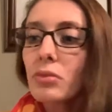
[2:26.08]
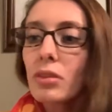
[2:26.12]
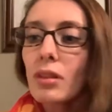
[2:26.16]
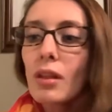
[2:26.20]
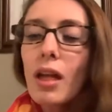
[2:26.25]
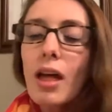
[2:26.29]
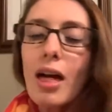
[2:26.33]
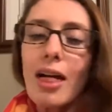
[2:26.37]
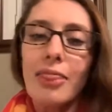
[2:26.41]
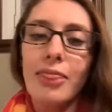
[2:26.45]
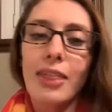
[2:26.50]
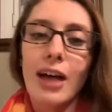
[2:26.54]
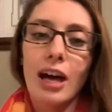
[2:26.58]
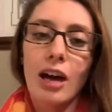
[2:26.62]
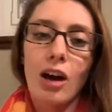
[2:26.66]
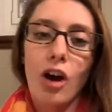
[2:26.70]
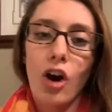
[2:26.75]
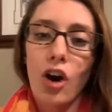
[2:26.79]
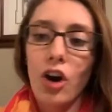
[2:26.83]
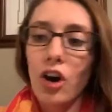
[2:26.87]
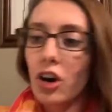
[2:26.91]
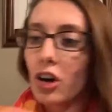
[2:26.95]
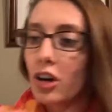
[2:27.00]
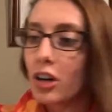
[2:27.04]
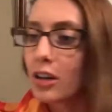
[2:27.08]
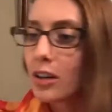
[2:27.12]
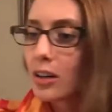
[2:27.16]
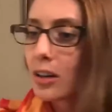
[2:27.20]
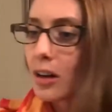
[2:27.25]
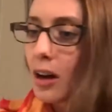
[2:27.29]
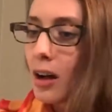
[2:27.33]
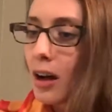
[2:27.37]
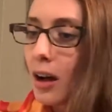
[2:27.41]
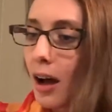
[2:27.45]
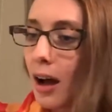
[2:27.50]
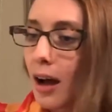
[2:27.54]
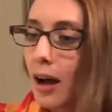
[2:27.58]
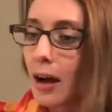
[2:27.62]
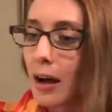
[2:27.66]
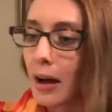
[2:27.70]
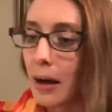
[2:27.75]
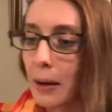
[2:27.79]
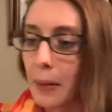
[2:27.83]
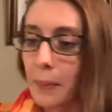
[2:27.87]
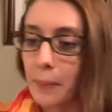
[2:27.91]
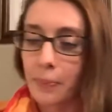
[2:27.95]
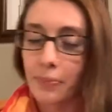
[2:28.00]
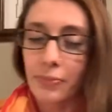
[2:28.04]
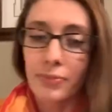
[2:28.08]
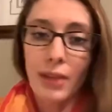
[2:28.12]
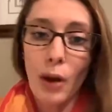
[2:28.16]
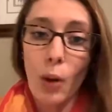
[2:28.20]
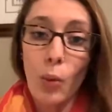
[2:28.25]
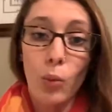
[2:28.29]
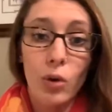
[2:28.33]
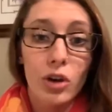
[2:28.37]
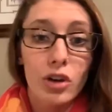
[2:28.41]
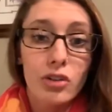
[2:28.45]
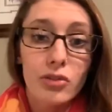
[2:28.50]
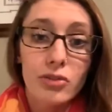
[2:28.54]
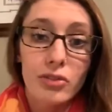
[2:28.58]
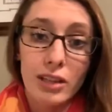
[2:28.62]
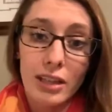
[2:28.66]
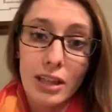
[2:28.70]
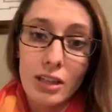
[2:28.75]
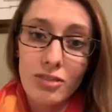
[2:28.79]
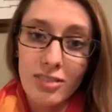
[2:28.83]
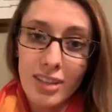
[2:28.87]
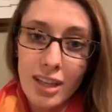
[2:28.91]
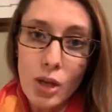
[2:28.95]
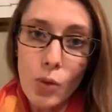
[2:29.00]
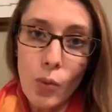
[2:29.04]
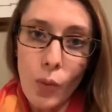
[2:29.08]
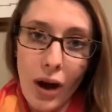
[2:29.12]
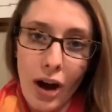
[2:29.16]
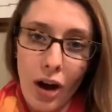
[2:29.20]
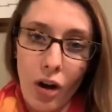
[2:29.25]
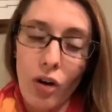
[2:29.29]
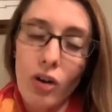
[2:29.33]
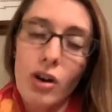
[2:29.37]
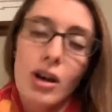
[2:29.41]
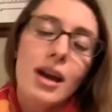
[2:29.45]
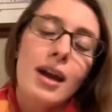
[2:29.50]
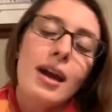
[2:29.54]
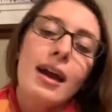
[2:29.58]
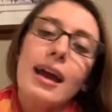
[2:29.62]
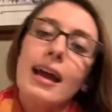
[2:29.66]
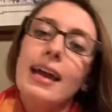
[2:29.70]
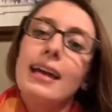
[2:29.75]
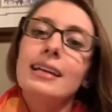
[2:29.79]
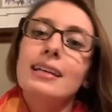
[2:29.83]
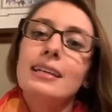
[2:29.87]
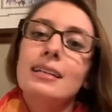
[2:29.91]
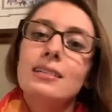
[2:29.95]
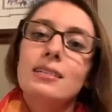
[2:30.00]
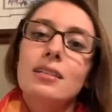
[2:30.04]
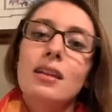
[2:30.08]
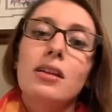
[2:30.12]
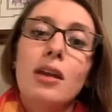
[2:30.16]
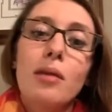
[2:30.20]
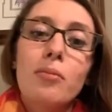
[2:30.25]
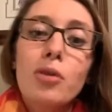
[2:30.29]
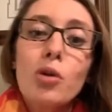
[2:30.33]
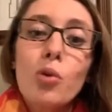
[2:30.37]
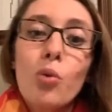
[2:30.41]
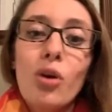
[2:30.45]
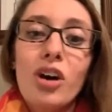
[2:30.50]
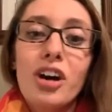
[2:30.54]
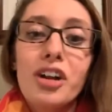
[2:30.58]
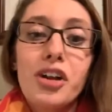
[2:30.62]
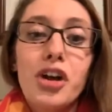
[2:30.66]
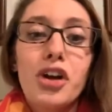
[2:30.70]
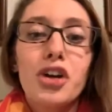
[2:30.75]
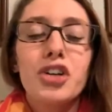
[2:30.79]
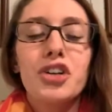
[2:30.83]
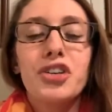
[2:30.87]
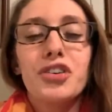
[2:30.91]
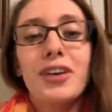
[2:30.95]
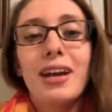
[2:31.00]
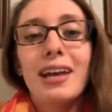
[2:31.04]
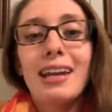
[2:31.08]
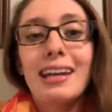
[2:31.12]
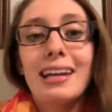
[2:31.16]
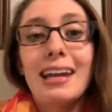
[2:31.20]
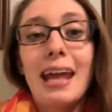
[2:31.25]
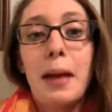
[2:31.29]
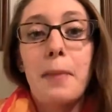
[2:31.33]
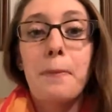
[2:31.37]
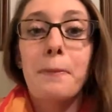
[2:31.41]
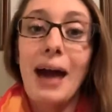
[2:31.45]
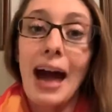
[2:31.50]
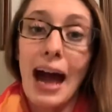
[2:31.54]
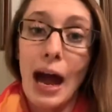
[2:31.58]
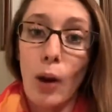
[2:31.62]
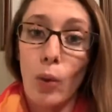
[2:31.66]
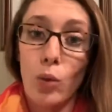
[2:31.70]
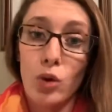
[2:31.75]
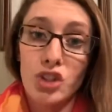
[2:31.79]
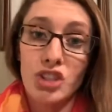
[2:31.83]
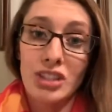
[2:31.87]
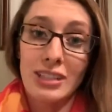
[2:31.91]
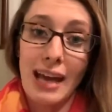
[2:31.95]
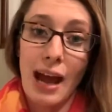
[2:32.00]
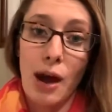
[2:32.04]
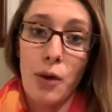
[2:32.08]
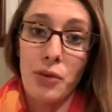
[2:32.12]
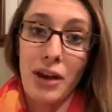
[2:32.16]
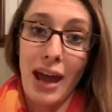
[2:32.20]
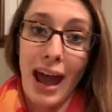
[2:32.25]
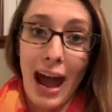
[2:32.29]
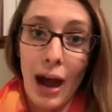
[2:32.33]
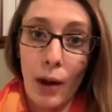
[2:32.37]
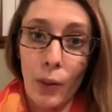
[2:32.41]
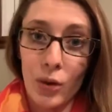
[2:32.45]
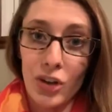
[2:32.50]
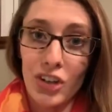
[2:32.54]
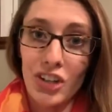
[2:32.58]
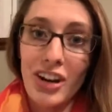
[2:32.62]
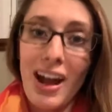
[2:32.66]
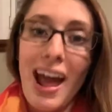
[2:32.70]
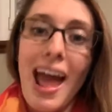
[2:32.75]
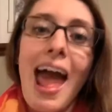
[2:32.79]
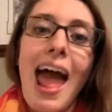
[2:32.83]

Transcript: that are that work really, really well is, number 1, creating a power down hour.